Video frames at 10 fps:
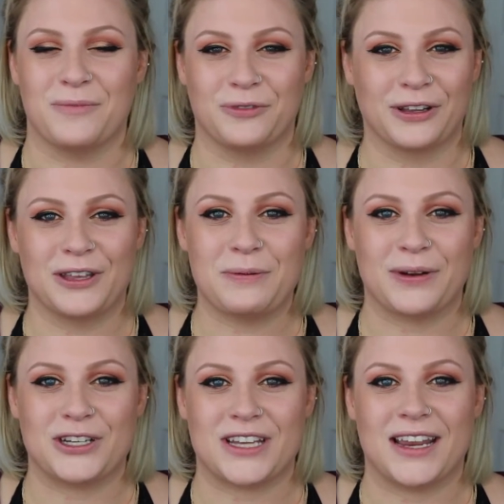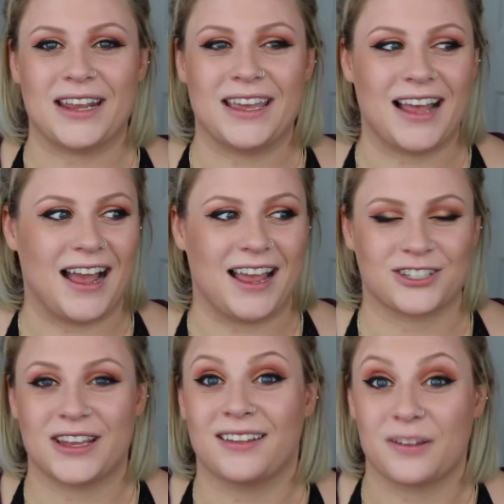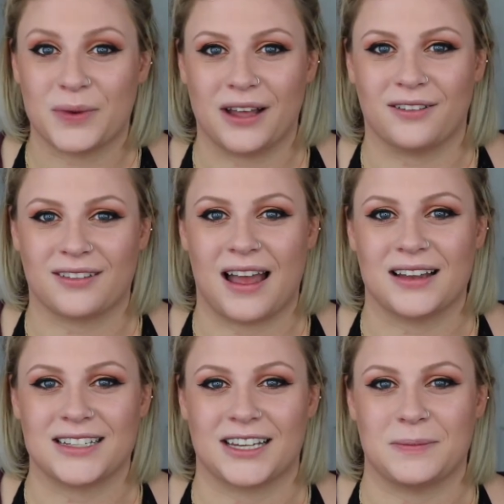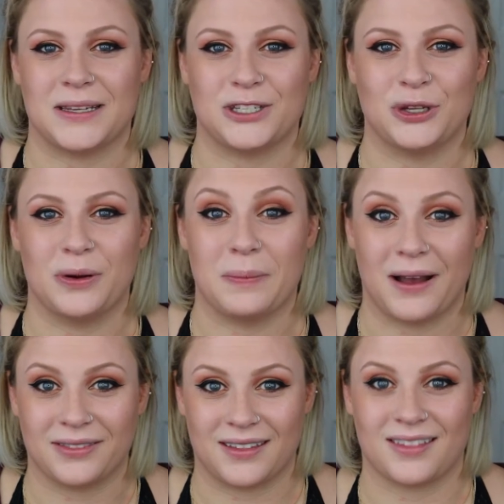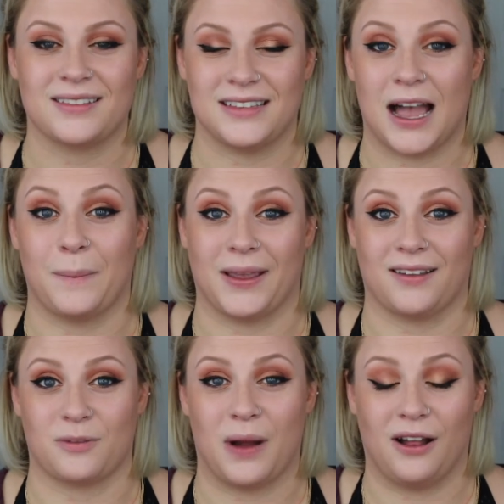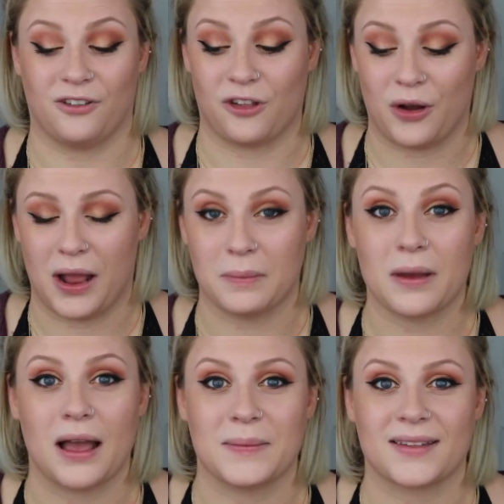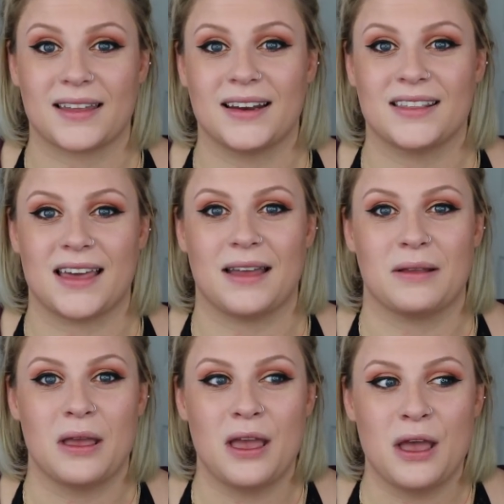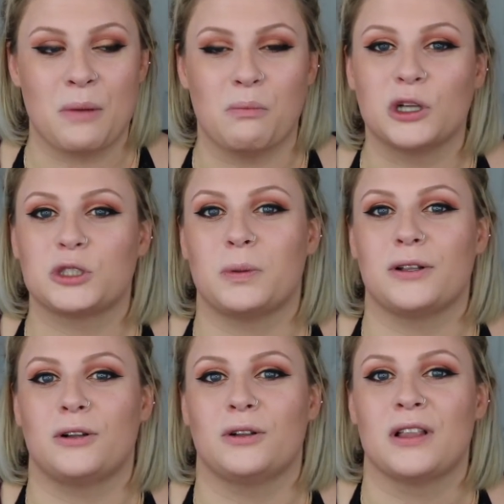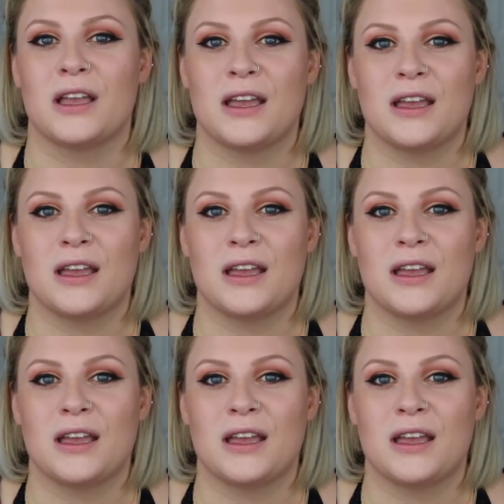Really appreciate it. I actually had someone else contact me too about this topic as well. So I'm excited that multiple